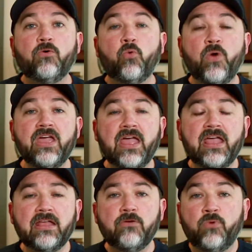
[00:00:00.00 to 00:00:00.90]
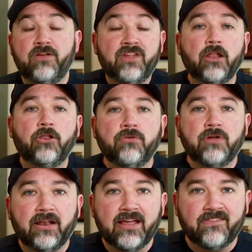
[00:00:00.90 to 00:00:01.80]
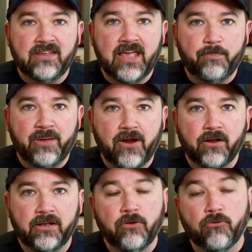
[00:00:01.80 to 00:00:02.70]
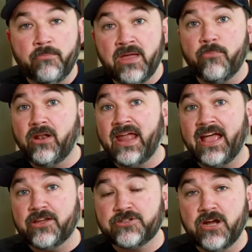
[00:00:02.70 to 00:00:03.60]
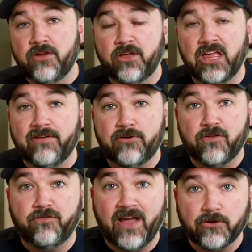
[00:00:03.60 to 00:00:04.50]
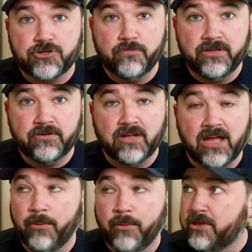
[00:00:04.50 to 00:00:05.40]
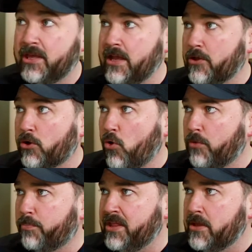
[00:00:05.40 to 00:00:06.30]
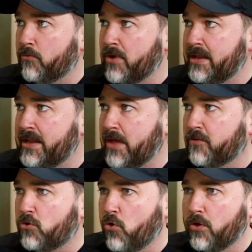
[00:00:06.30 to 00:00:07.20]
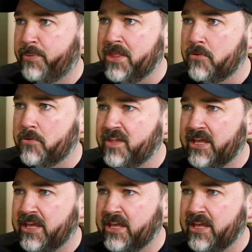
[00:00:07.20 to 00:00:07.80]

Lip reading: we've not learned our lesson yet, apparently. Remember last year, the governor's voucher bill? I'm looking at the court opinion right now. This court opinion was